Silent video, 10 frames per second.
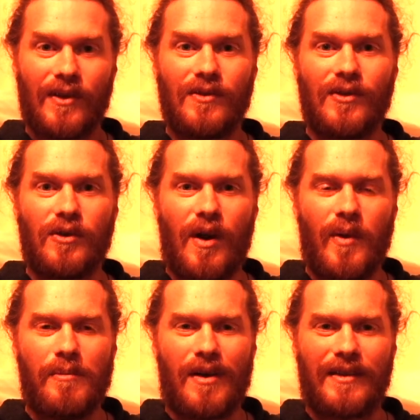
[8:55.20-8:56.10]
to grow
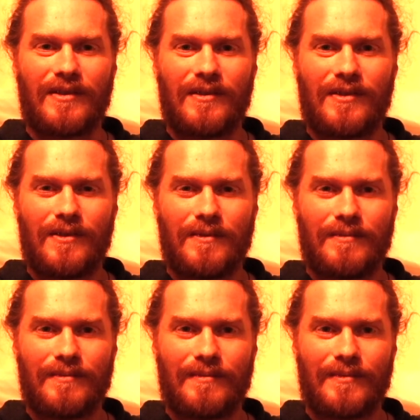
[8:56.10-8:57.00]
in presence.
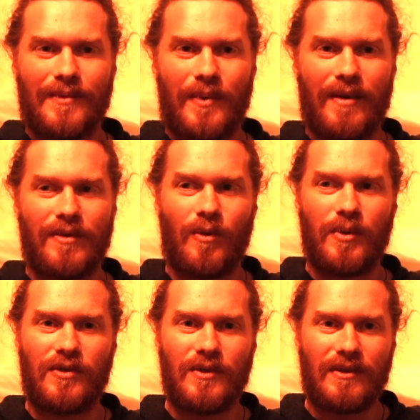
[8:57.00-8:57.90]
We have an
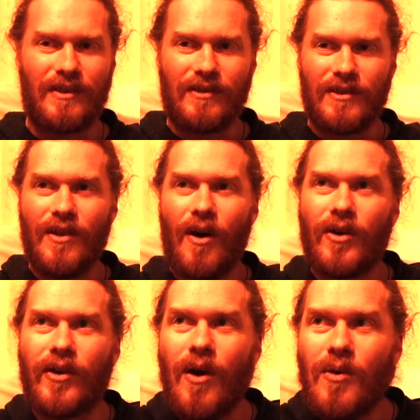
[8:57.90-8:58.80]
opportunity to
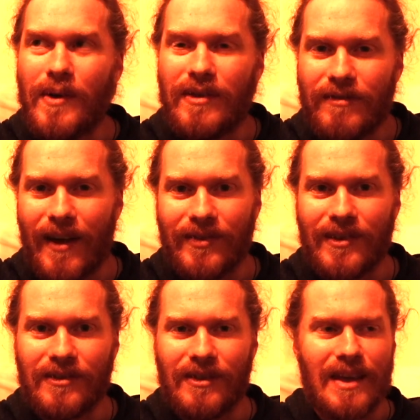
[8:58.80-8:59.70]
not go with
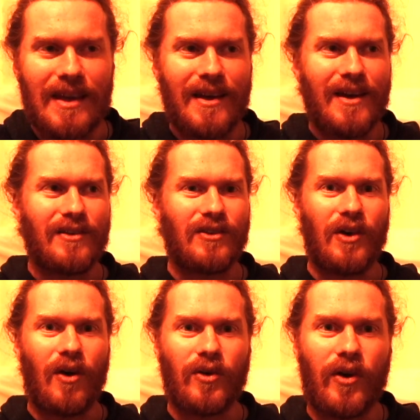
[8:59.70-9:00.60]
fantasy, to
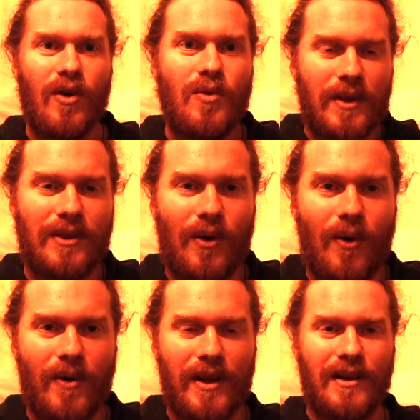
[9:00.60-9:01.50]
not go with the
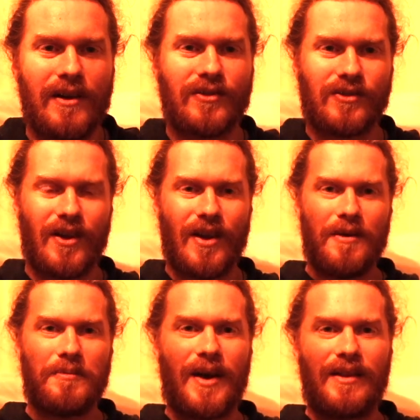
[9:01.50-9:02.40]
horniness, but